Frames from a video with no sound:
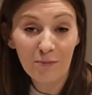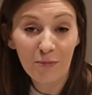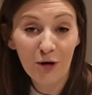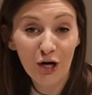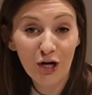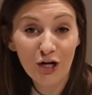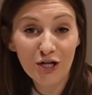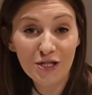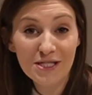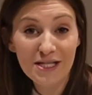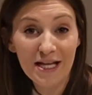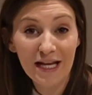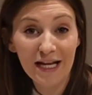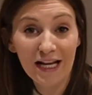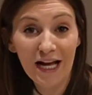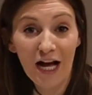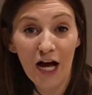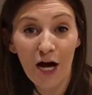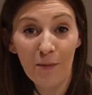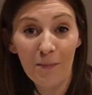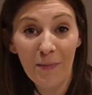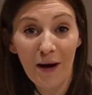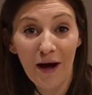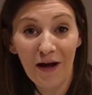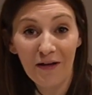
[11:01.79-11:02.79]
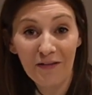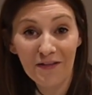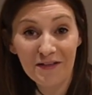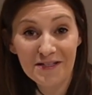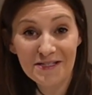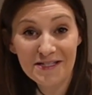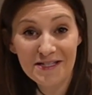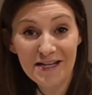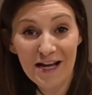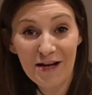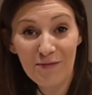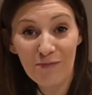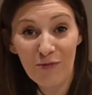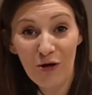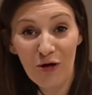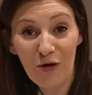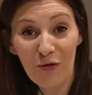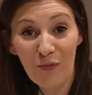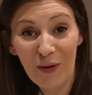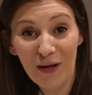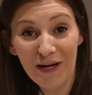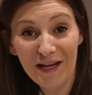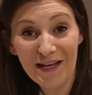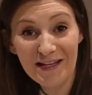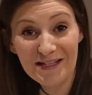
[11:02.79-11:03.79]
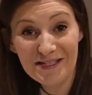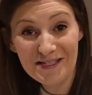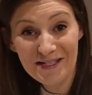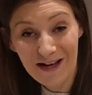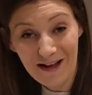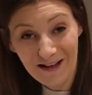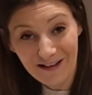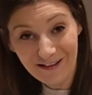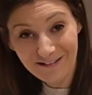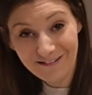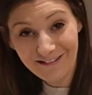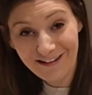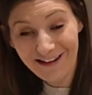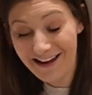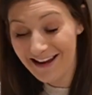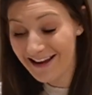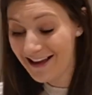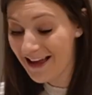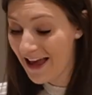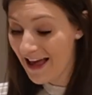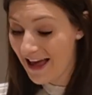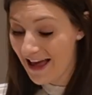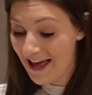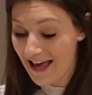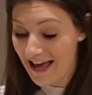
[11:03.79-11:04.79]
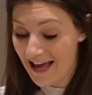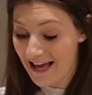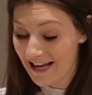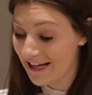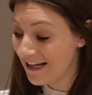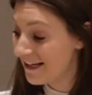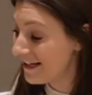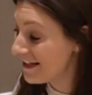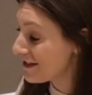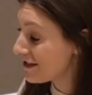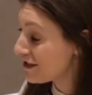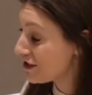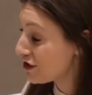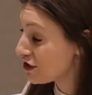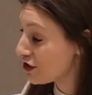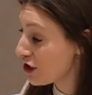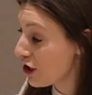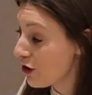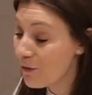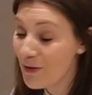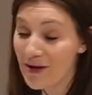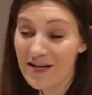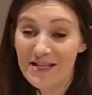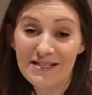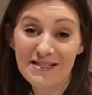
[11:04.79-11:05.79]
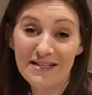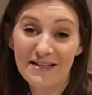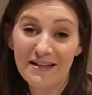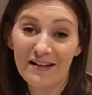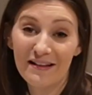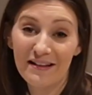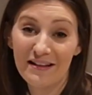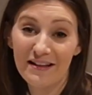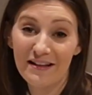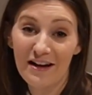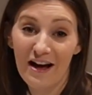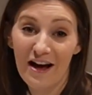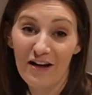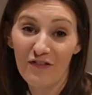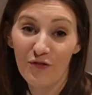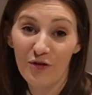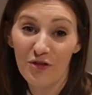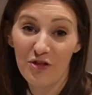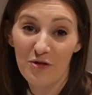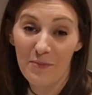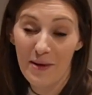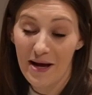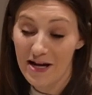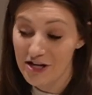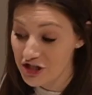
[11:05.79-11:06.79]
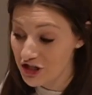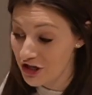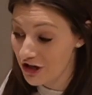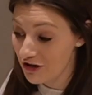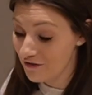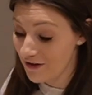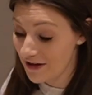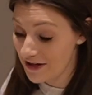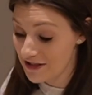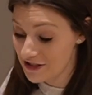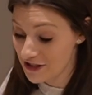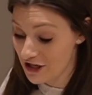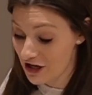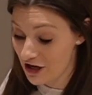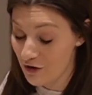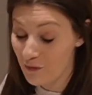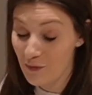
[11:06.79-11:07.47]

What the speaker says: marks that come on this table when he's coloring, and it is so easy to clean off with a magic eraser.